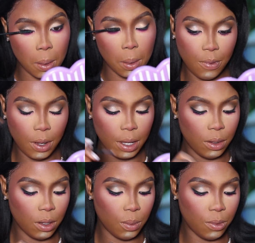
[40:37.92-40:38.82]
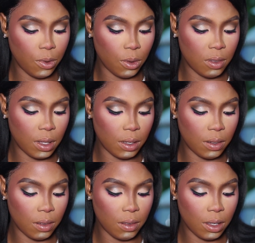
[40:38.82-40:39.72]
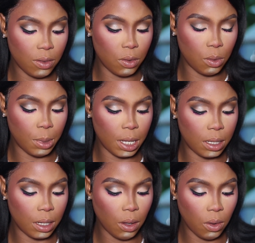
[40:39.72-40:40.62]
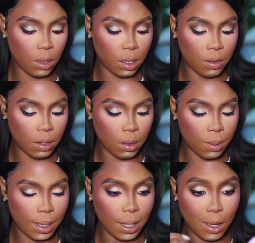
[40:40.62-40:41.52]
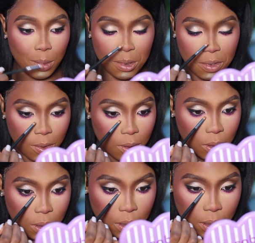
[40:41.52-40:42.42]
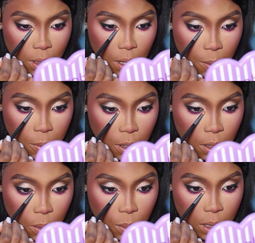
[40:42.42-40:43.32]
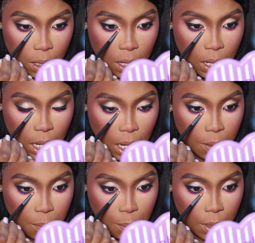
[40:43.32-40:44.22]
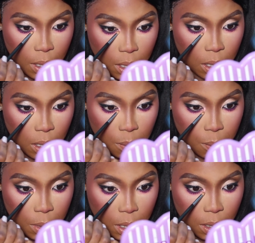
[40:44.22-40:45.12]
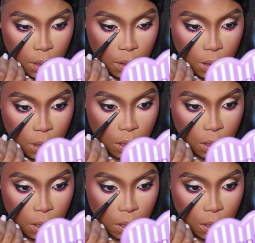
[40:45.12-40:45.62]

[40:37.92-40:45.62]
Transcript: Before I go in with false lashes, let's do my inner corner, shall we? I almost forgot. I'm going in with a light pink base.